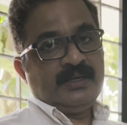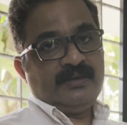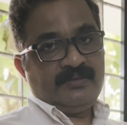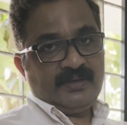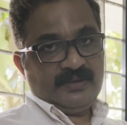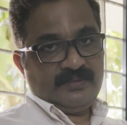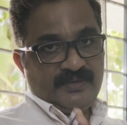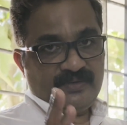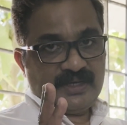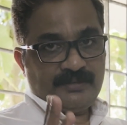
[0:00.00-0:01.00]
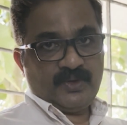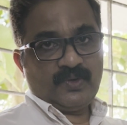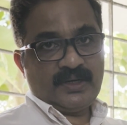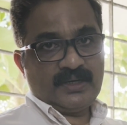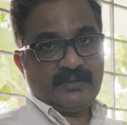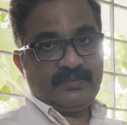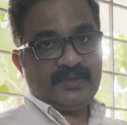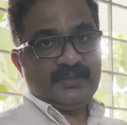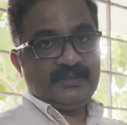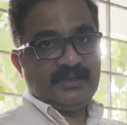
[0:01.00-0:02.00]
when you get pleural drop,
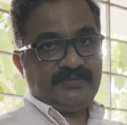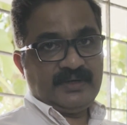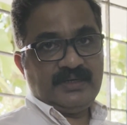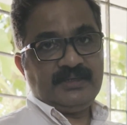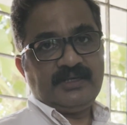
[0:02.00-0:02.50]
definitely